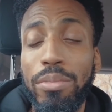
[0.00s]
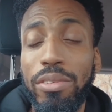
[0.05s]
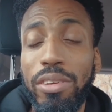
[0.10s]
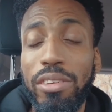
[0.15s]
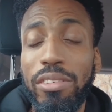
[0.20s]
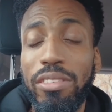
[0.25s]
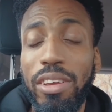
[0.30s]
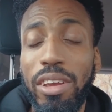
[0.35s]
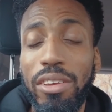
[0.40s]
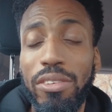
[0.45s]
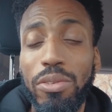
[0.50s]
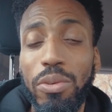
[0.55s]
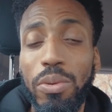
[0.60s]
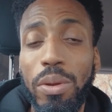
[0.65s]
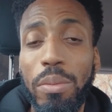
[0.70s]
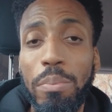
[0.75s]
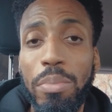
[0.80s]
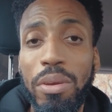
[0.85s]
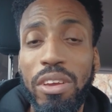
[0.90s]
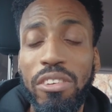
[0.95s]
successful
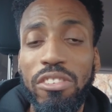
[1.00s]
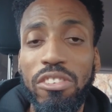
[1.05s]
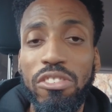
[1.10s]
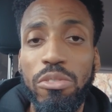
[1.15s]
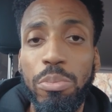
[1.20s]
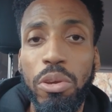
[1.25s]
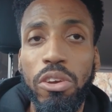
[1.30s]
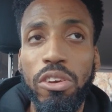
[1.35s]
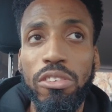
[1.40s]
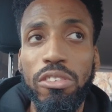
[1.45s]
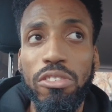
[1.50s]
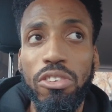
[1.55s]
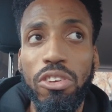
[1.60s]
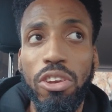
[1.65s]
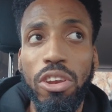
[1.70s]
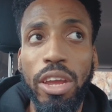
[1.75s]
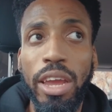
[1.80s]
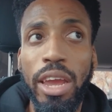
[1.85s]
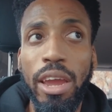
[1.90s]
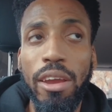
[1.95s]
in business because it's going
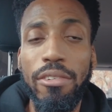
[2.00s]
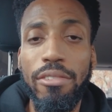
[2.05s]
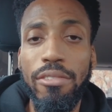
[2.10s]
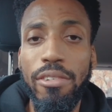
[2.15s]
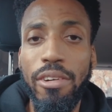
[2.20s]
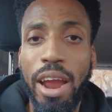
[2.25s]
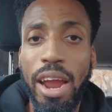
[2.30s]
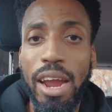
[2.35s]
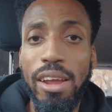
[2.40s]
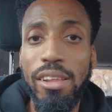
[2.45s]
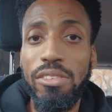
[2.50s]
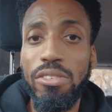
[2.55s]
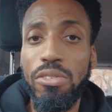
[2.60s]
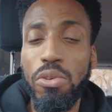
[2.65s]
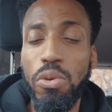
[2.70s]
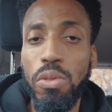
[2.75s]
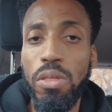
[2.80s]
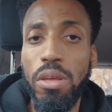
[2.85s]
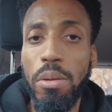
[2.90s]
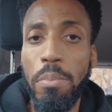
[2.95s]
to get right
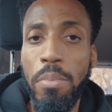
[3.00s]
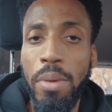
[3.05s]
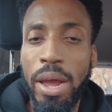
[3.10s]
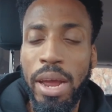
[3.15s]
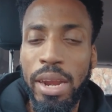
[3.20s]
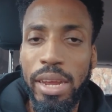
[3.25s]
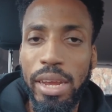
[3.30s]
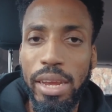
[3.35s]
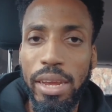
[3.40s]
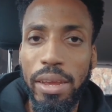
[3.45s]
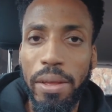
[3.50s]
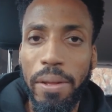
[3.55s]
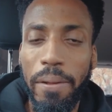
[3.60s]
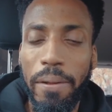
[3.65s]
to the money,